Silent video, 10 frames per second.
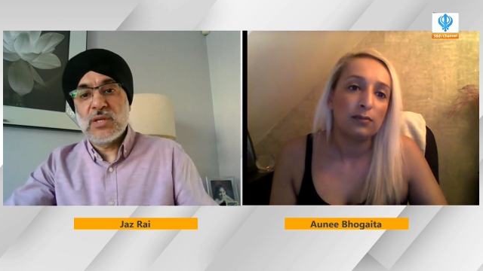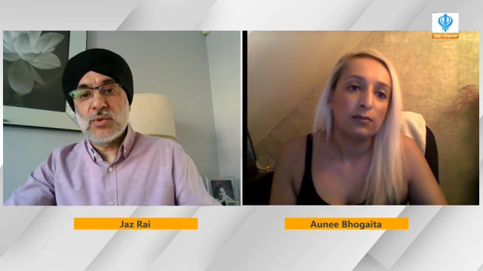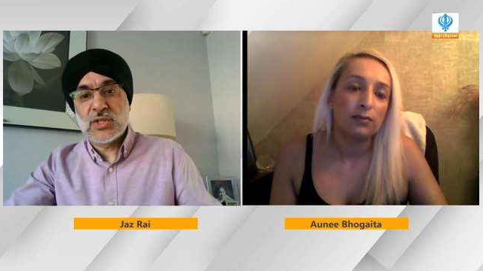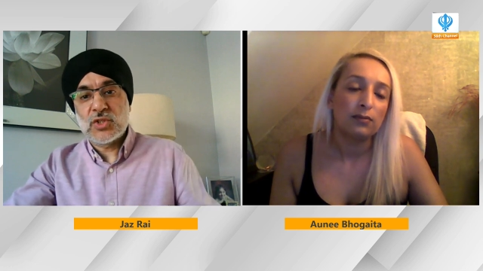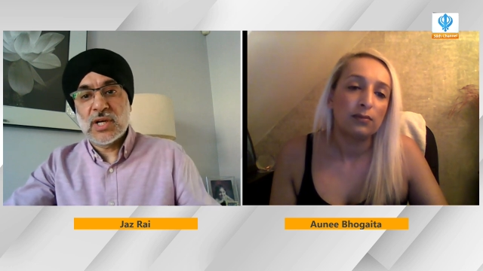Speaker 1: when
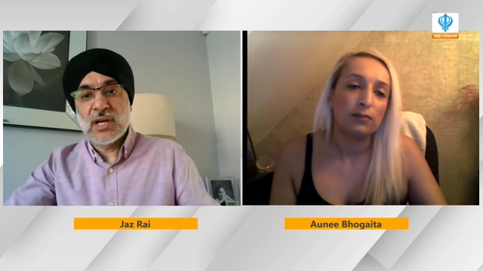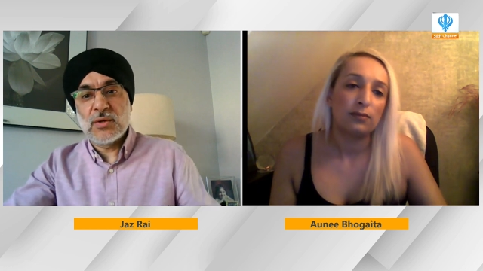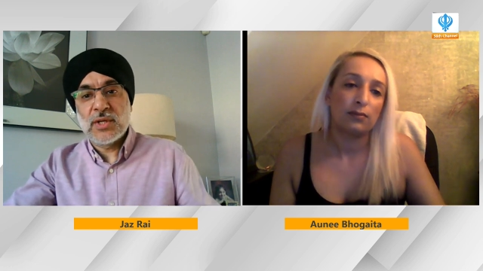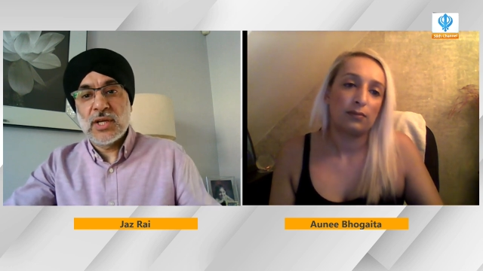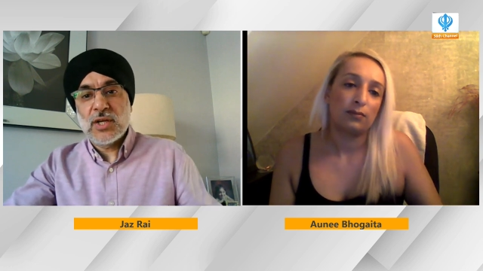you was a
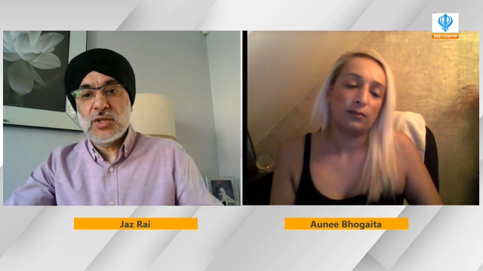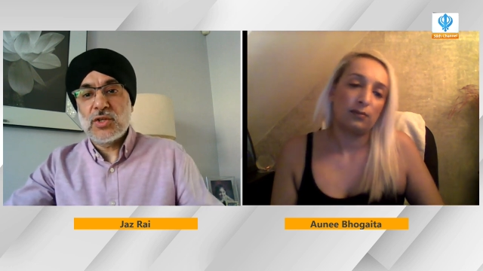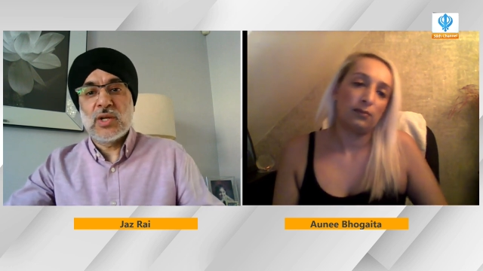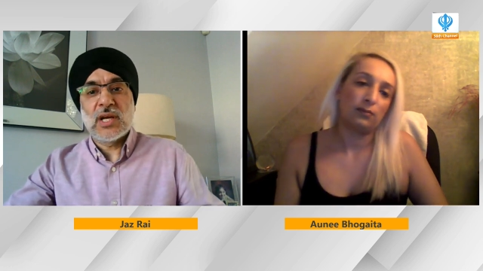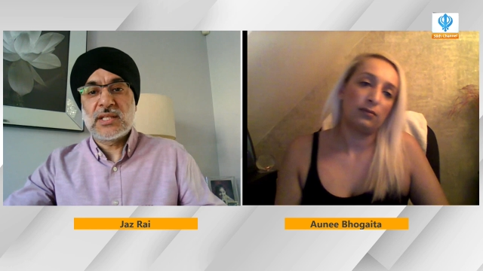child,
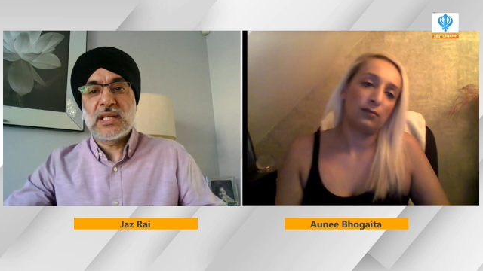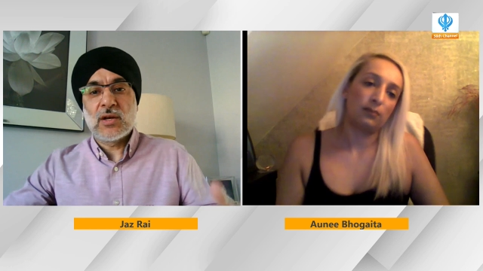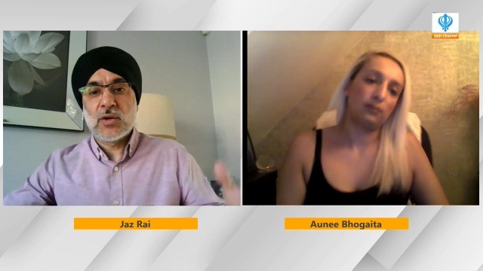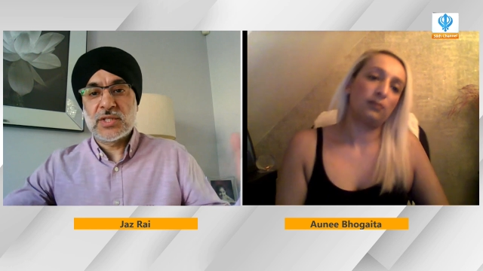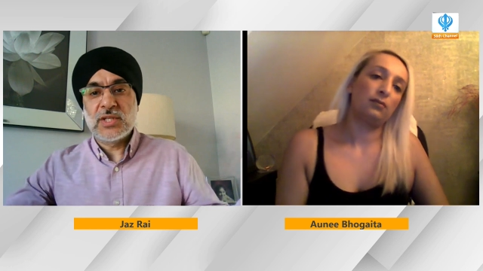you like to
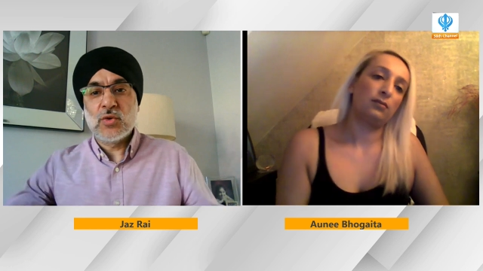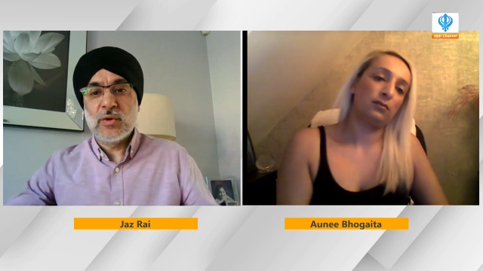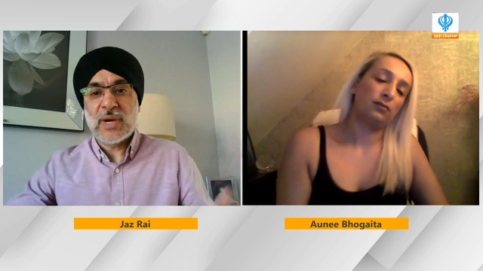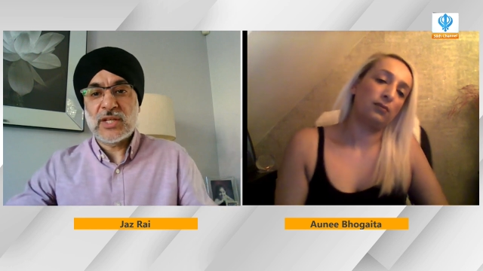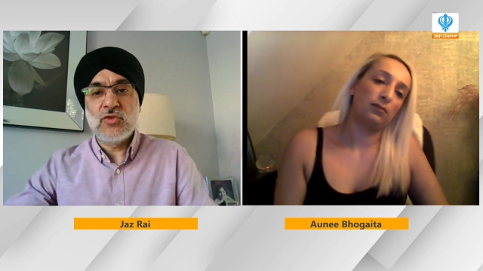get lost in
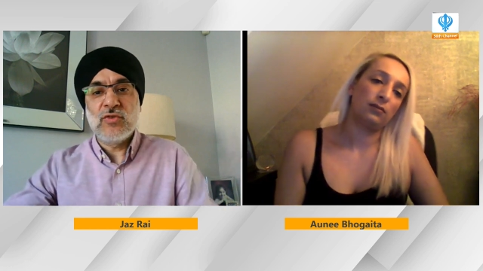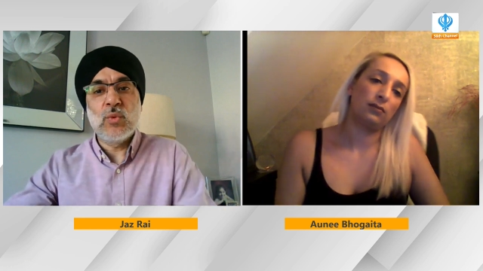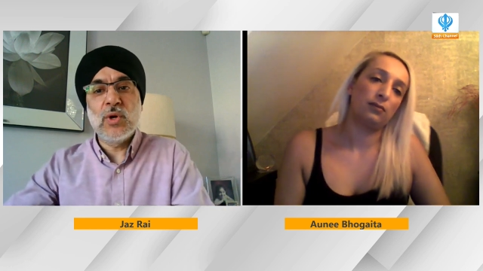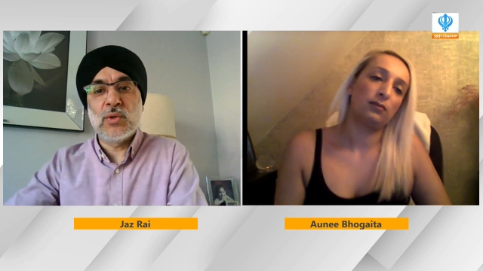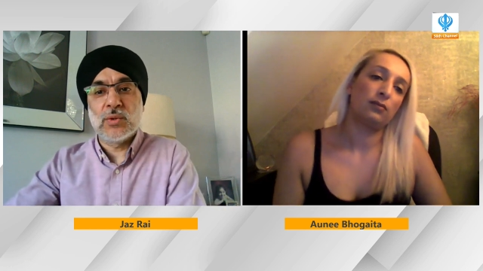your
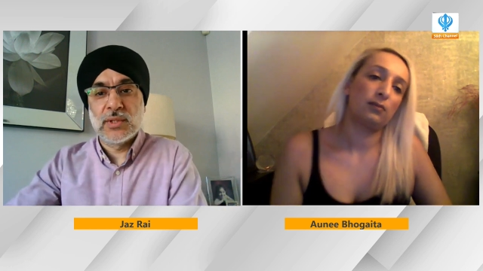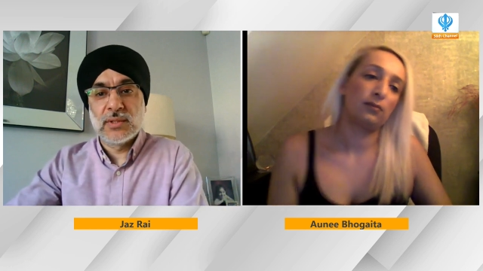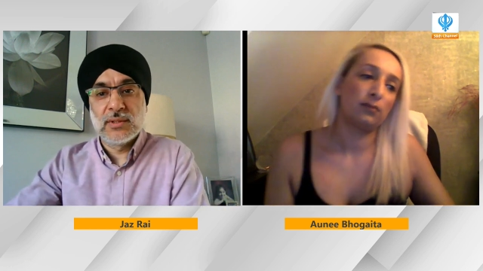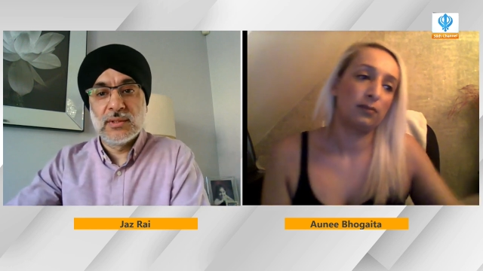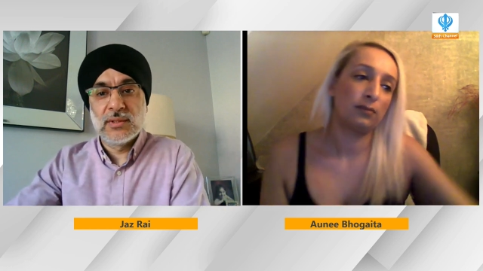imaginary world.
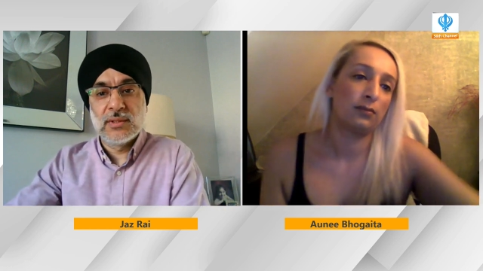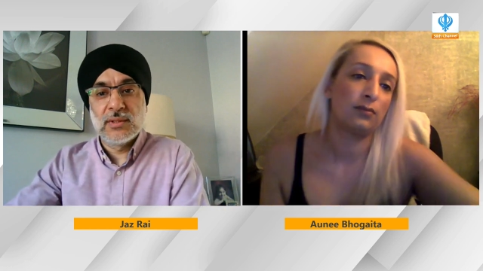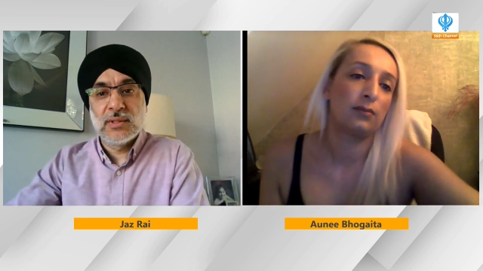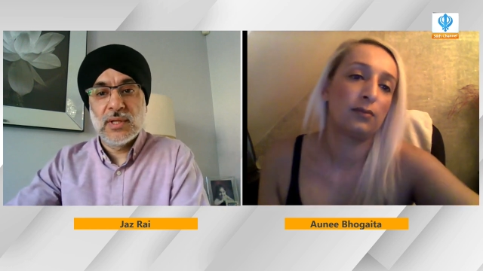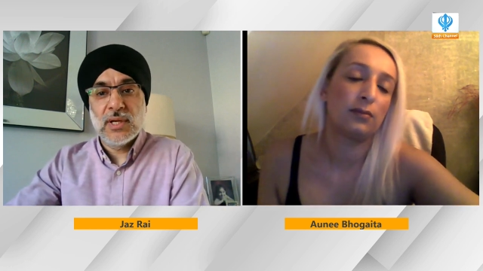
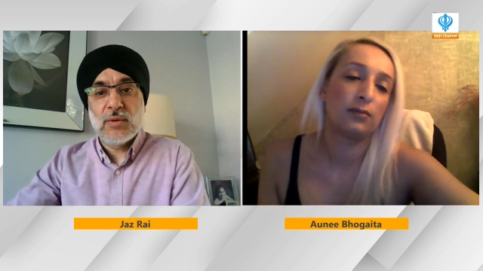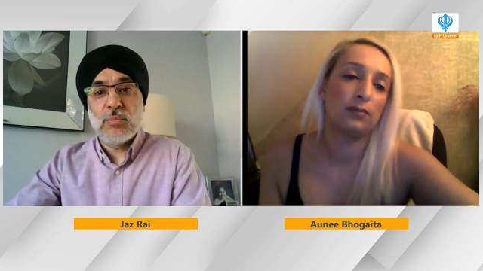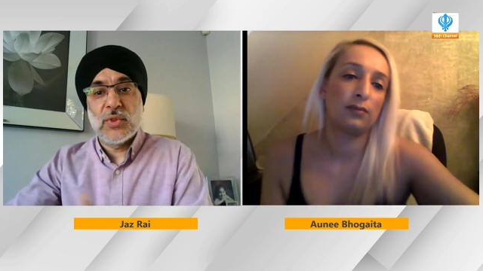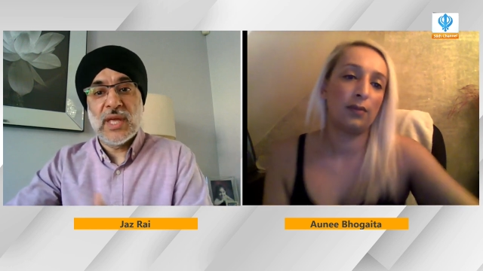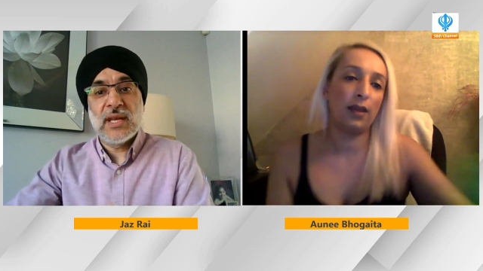
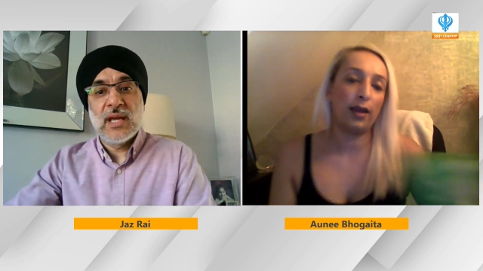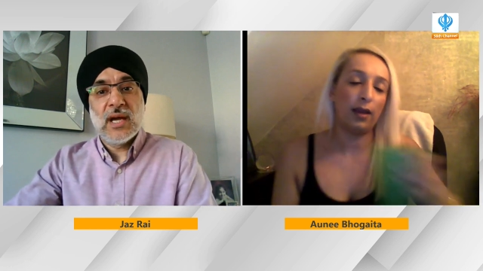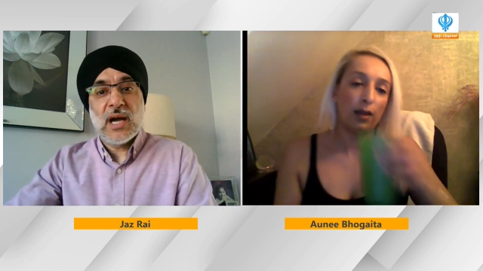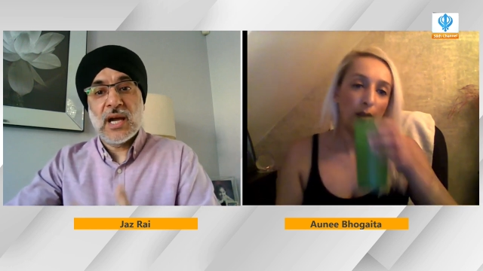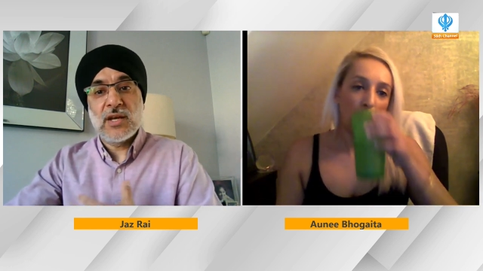Yeah,
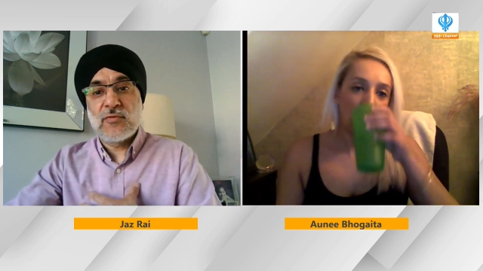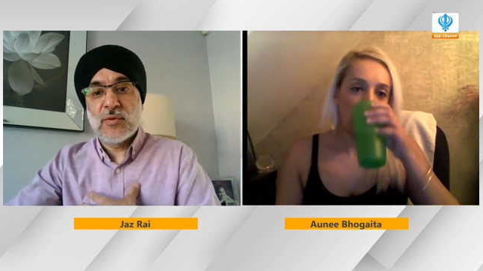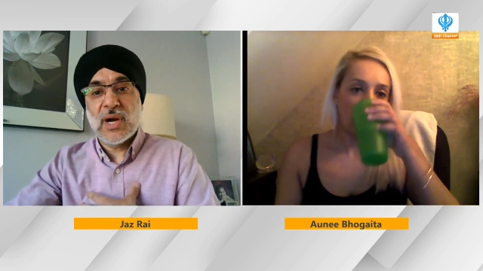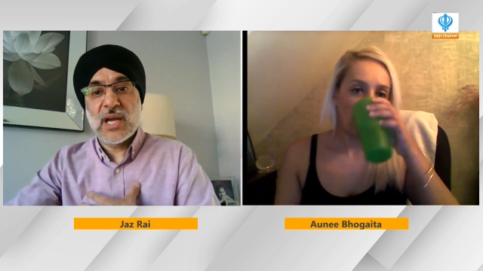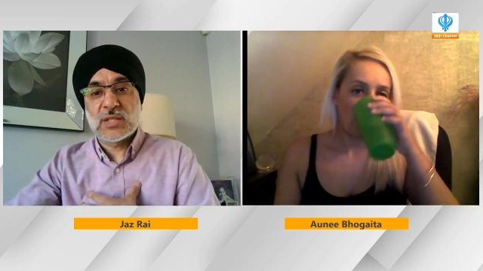and I know
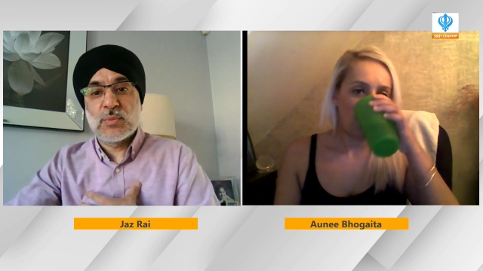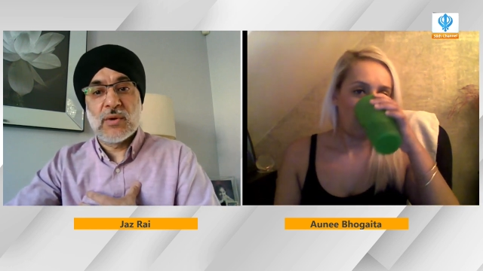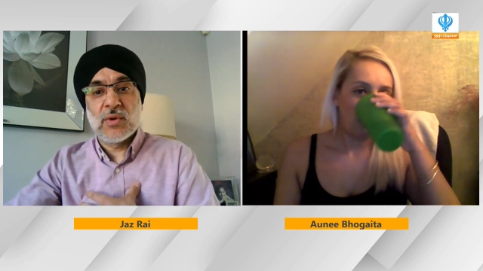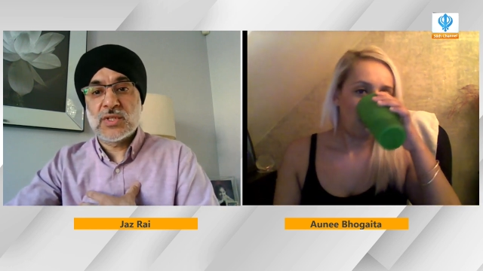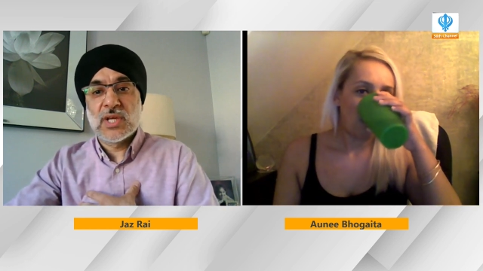from my
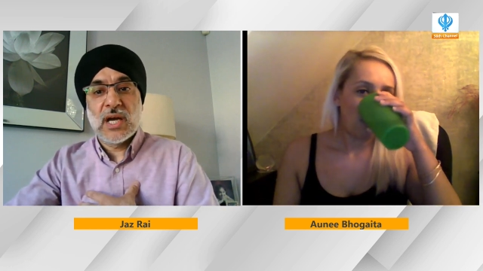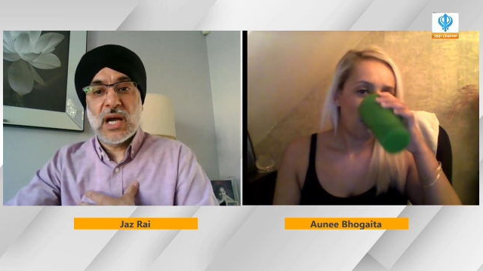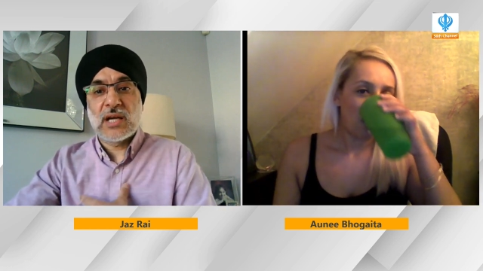experience,